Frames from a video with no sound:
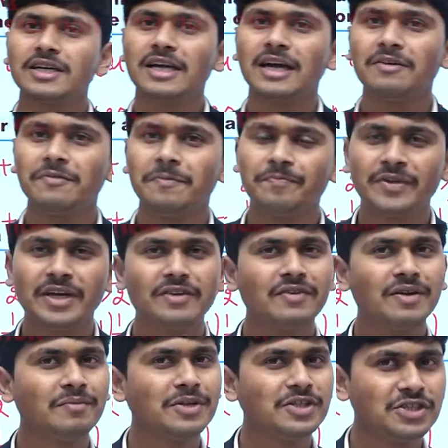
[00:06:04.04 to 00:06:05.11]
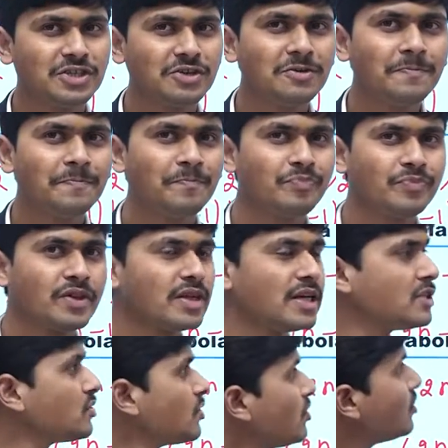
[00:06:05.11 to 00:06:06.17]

graph, it will be 0. Yes or